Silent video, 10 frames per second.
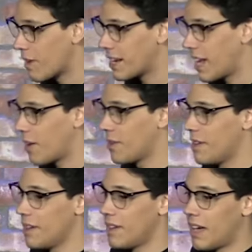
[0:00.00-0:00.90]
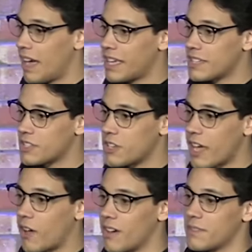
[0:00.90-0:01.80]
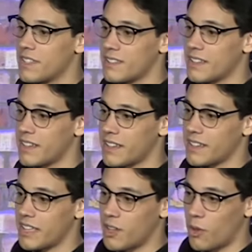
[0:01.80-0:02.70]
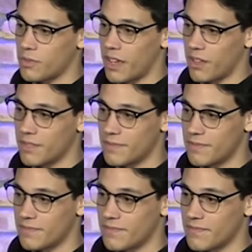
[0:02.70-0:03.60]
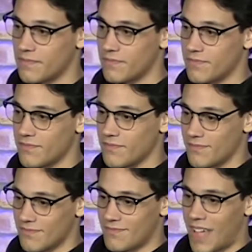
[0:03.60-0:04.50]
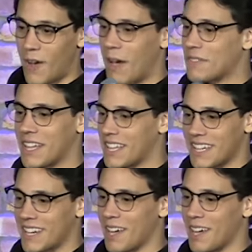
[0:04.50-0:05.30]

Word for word: me right now. I get to jack off in the sink at the hotel. I don't have to clean